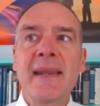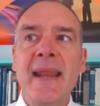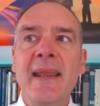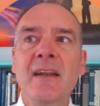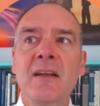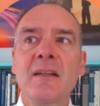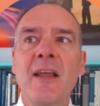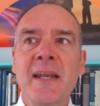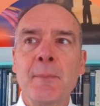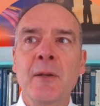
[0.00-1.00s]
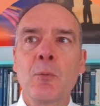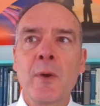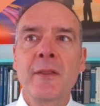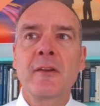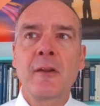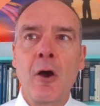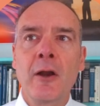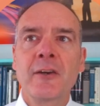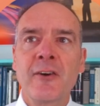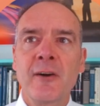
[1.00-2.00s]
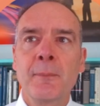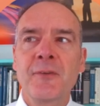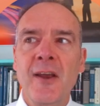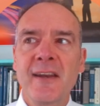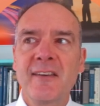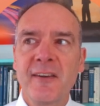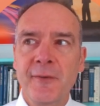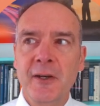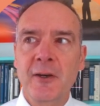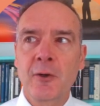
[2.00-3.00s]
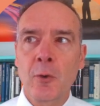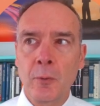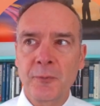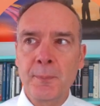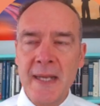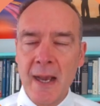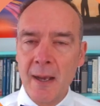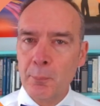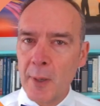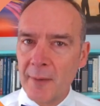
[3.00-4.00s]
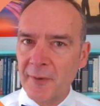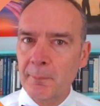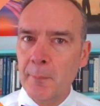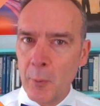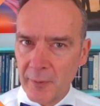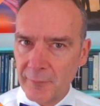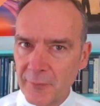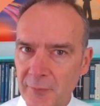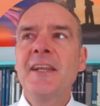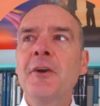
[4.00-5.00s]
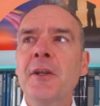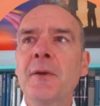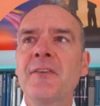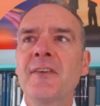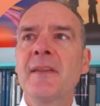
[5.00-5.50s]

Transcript: and alignment with long-term scientific goals beyond profit motives. Here you can see